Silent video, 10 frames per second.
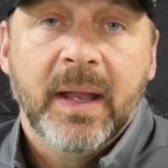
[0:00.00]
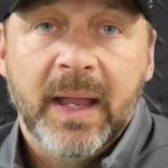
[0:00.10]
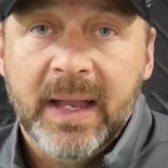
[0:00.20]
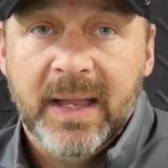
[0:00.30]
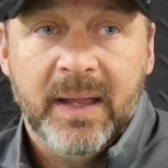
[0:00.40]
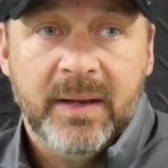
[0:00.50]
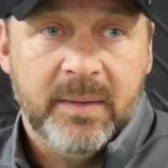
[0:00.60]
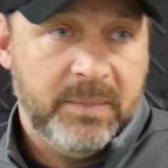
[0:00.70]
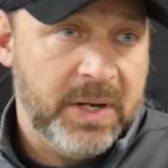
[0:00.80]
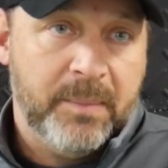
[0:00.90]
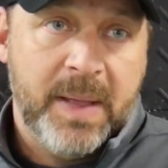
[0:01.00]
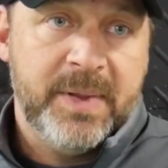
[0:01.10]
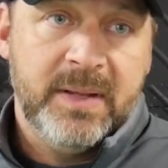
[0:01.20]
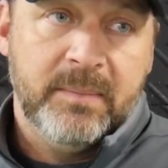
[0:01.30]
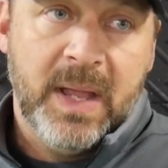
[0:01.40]
And
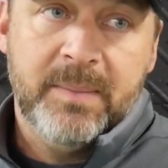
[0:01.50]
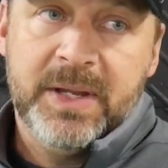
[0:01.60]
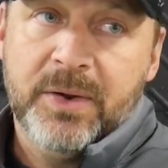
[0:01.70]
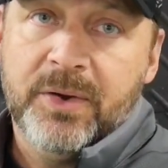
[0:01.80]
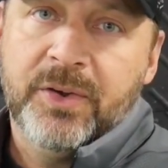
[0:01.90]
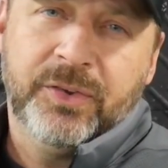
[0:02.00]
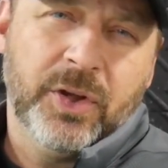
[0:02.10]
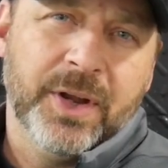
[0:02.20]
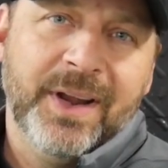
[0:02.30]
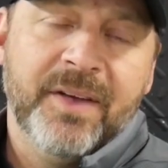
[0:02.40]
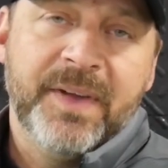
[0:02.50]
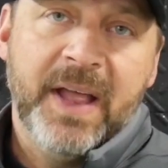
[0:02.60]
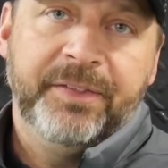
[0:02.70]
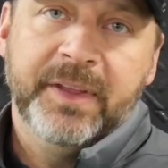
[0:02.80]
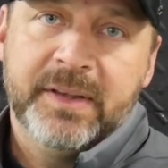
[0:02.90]
maybe you're just a good enough
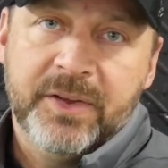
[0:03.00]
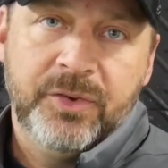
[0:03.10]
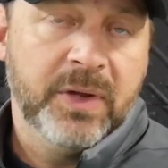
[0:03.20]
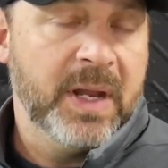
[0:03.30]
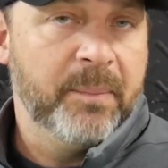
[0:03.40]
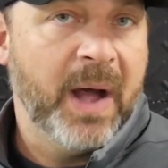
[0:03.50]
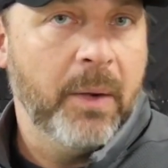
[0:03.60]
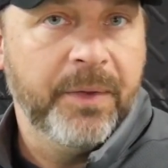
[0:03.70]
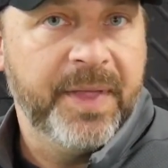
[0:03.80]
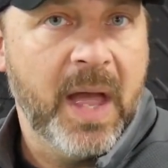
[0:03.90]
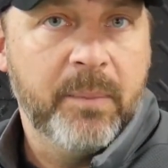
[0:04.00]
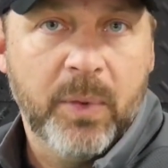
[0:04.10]
athlete that you can get by with that,